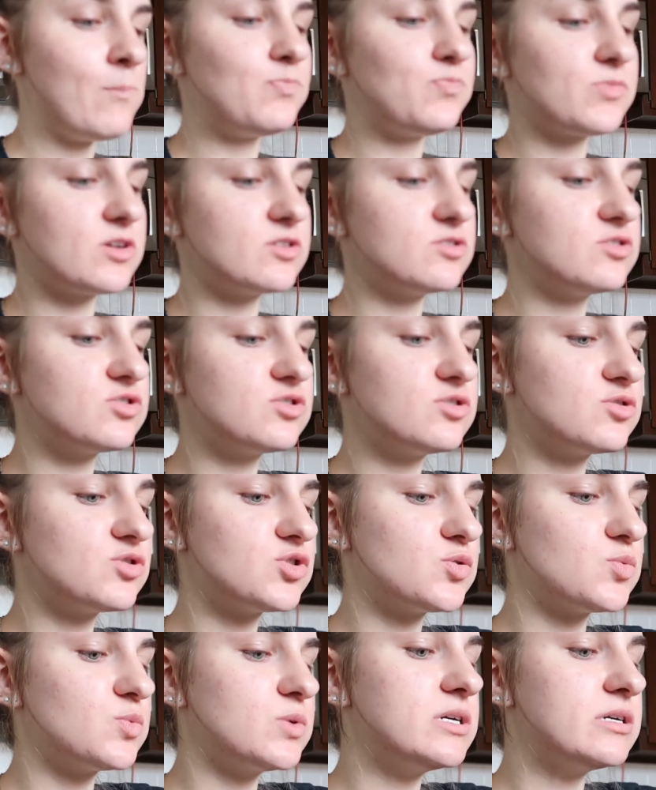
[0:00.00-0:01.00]
Because there's no
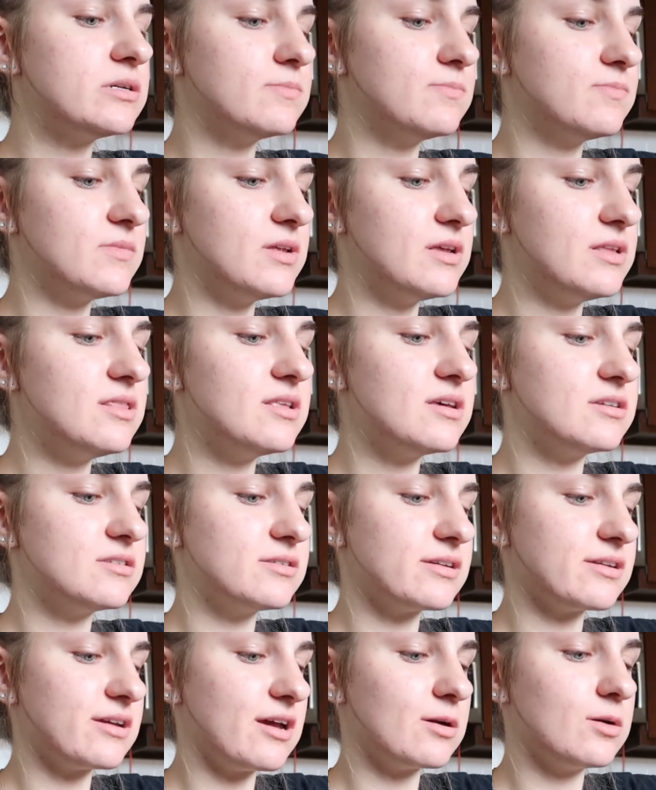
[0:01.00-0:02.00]
sweet in this,
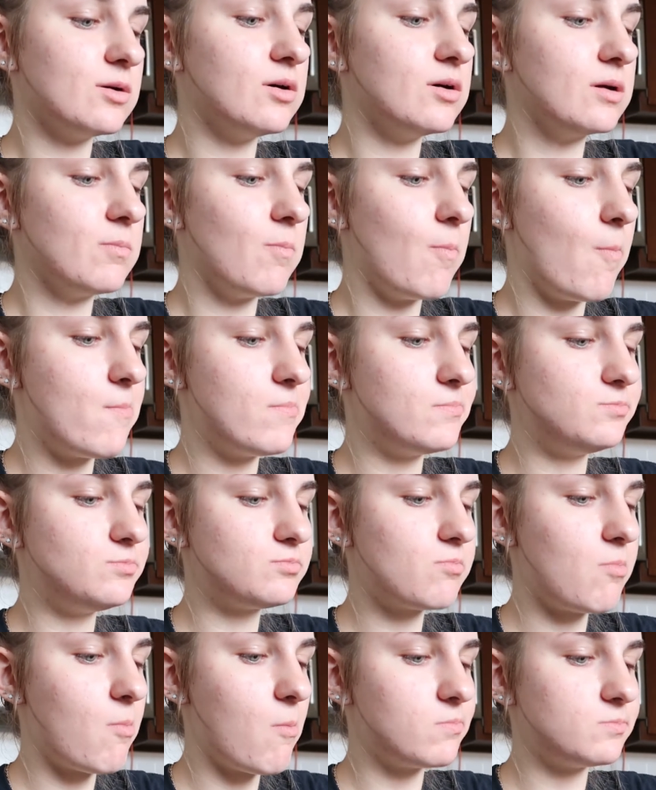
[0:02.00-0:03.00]
like at all.
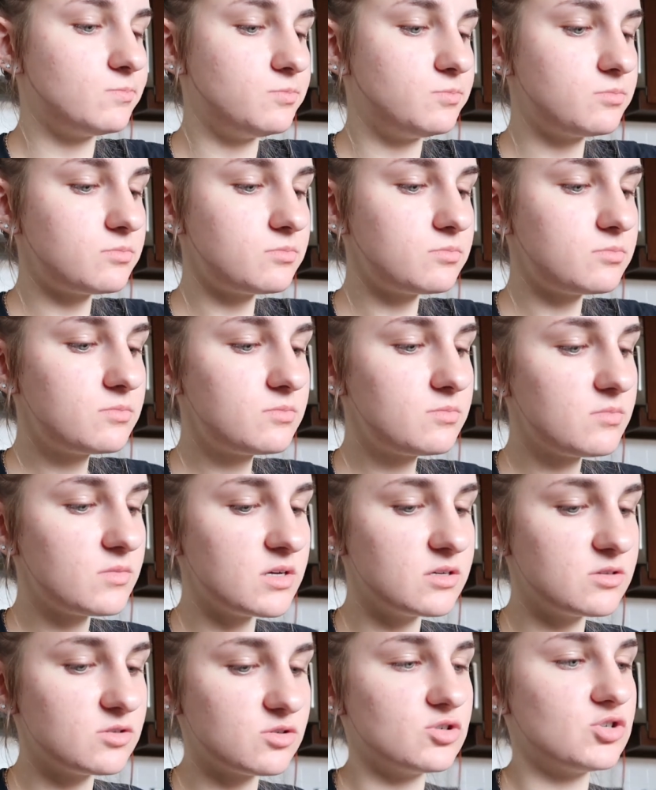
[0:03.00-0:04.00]

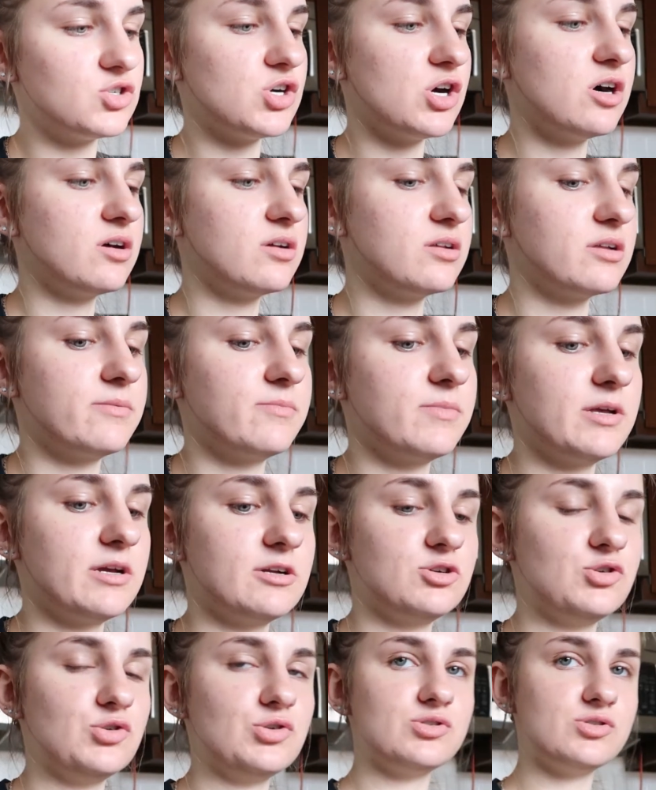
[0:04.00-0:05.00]
So the chocolate, like
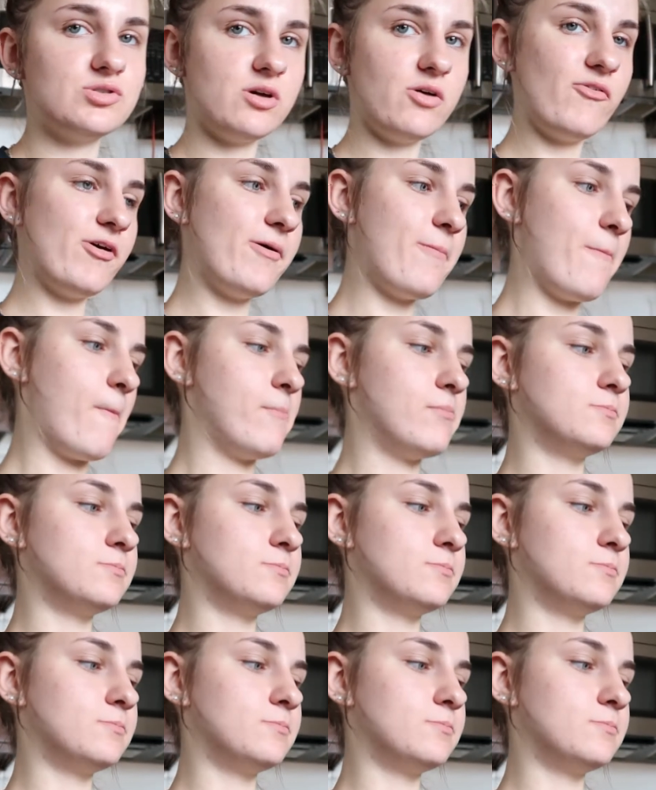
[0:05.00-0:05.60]
a drizzle of it.